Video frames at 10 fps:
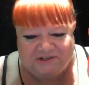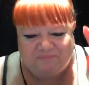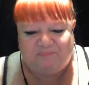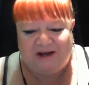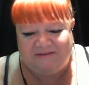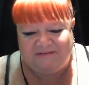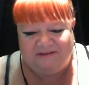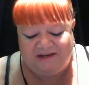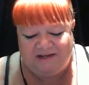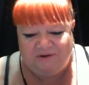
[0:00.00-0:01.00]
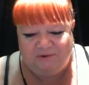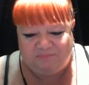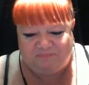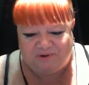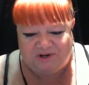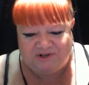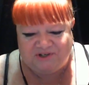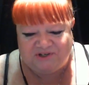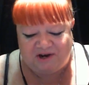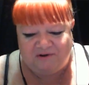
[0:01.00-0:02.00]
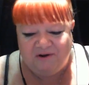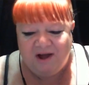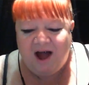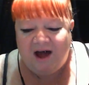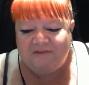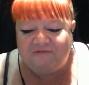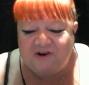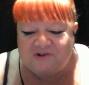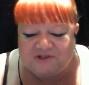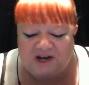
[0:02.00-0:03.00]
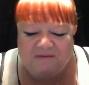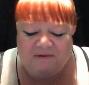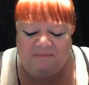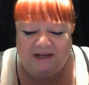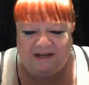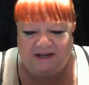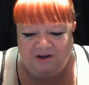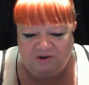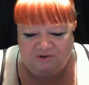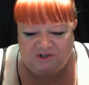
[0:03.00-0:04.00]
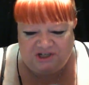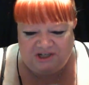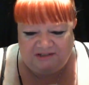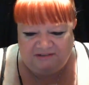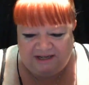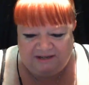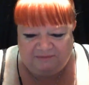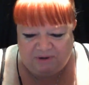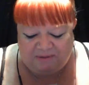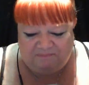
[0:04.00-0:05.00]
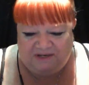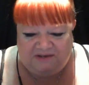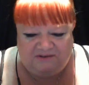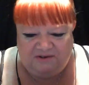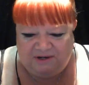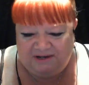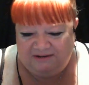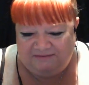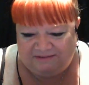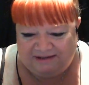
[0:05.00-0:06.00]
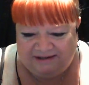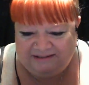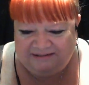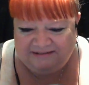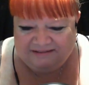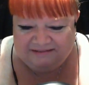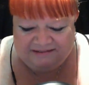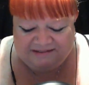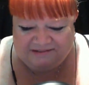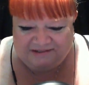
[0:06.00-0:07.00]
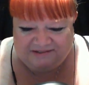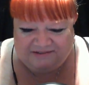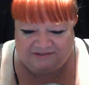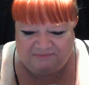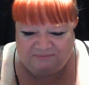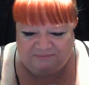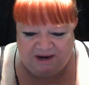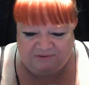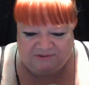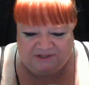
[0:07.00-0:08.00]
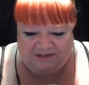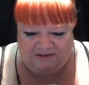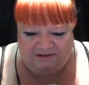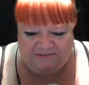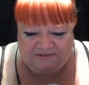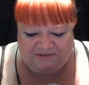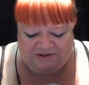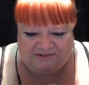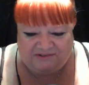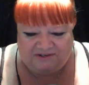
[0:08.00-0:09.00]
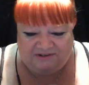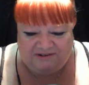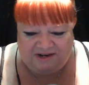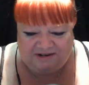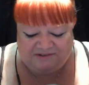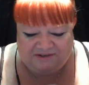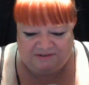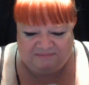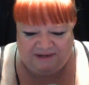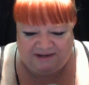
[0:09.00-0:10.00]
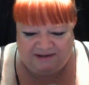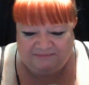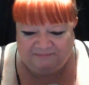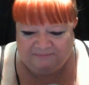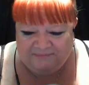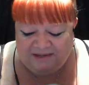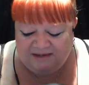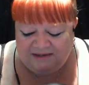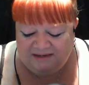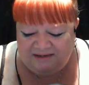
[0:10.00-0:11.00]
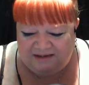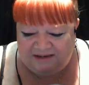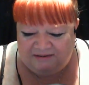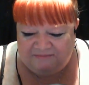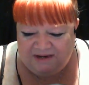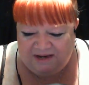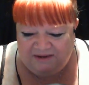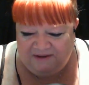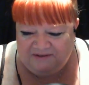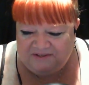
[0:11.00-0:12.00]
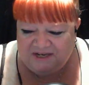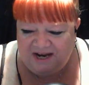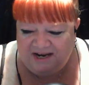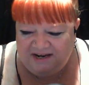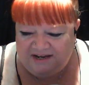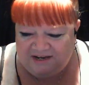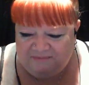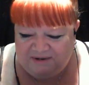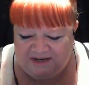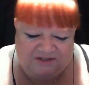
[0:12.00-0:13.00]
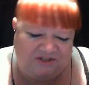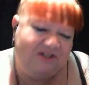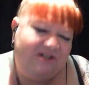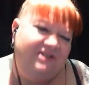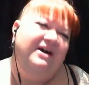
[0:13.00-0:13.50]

a button that you would push. So the first time I'm like, oh, she like bumped into it, right? Because it's mounted on the dresser next to the bed. And yeah, then tonight I come in and she's